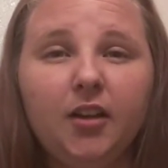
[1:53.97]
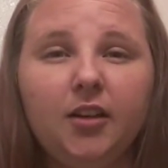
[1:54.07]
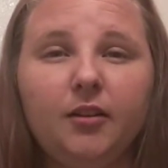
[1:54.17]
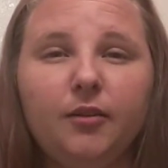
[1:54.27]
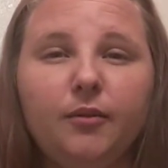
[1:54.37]

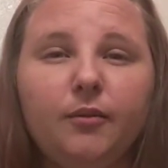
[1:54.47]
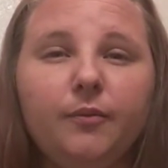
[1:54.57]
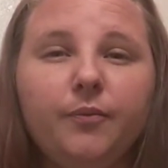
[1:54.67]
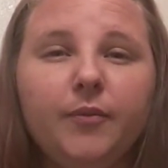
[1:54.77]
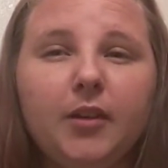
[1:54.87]

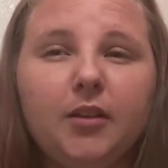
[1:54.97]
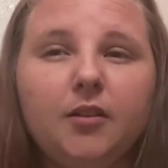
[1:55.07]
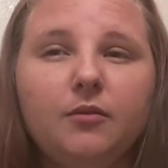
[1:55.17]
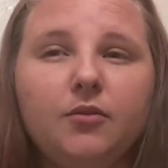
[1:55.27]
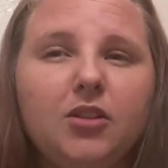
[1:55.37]

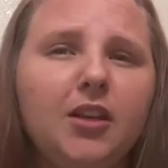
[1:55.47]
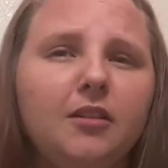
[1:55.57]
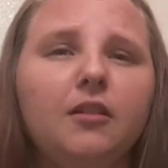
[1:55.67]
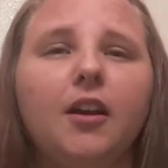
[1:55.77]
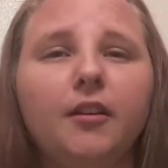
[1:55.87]
she
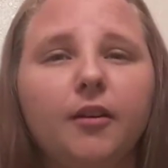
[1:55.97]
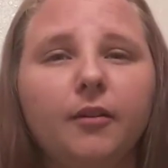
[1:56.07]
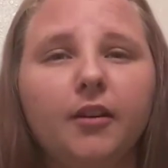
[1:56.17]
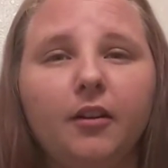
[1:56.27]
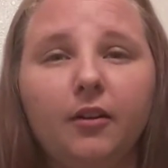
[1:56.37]
had a lot
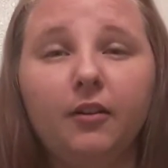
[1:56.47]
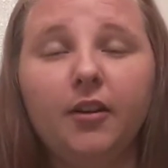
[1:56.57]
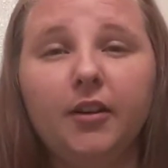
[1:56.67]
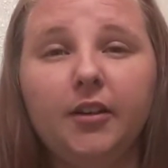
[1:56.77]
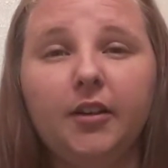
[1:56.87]
going
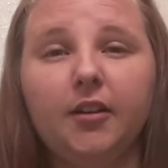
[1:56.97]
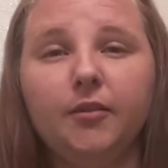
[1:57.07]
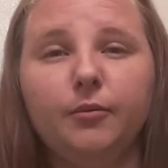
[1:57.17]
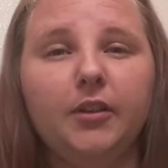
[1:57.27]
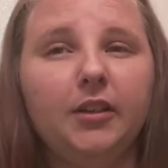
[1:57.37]

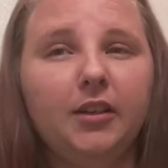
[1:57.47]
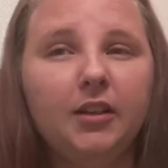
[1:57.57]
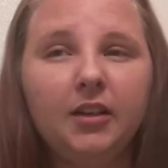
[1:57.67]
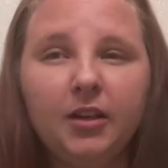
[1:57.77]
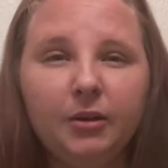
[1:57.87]
on. We
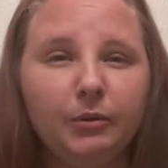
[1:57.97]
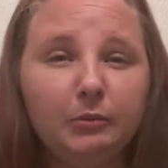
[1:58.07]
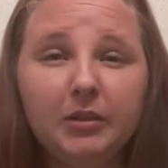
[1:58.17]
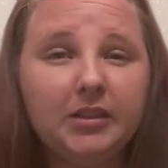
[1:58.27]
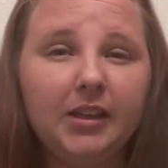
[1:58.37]
were
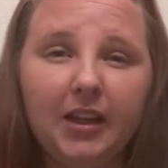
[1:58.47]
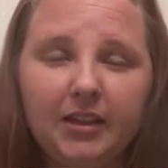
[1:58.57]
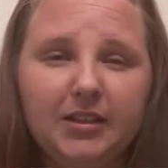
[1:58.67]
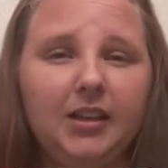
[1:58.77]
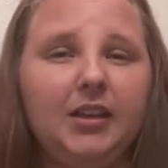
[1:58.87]
busy
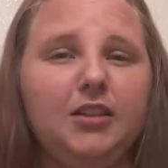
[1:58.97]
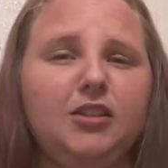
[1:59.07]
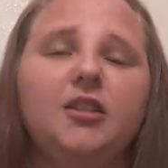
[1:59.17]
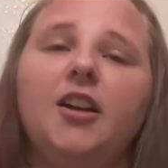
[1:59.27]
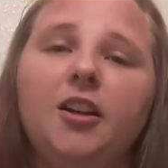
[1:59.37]
that day.
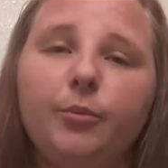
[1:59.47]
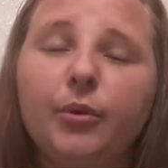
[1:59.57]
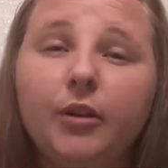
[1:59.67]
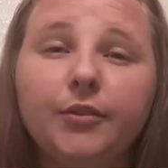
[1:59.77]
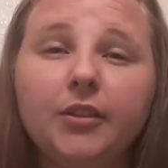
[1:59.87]
She got
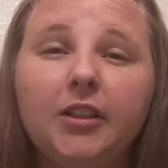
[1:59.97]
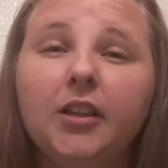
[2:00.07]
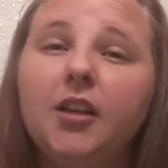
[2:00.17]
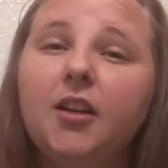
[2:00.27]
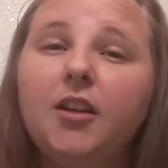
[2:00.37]
up
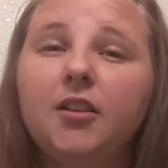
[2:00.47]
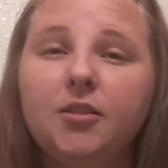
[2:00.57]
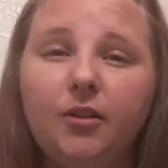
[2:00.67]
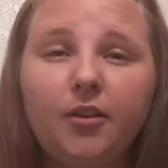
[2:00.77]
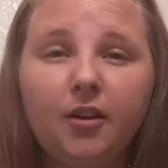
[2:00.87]
early,
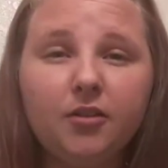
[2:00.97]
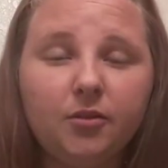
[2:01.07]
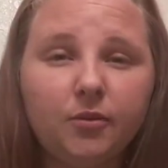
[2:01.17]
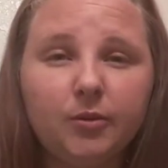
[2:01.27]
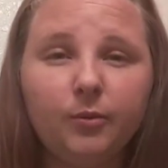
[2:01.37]
so I thought
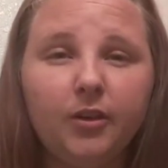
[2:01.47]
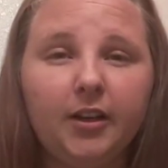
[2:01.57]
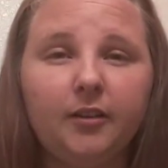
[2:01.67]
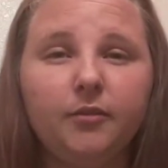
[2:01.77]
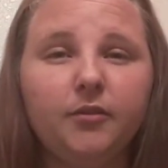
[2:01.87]
she was worn
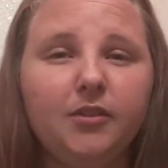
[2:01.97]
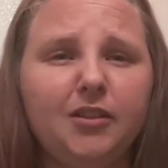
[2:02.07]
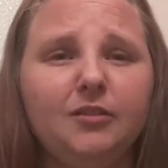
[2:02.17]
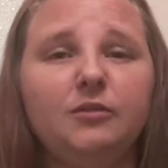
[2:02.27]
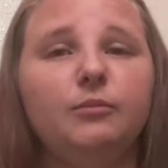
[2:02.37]
out
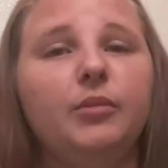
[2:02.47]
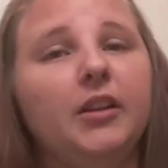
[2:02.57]
and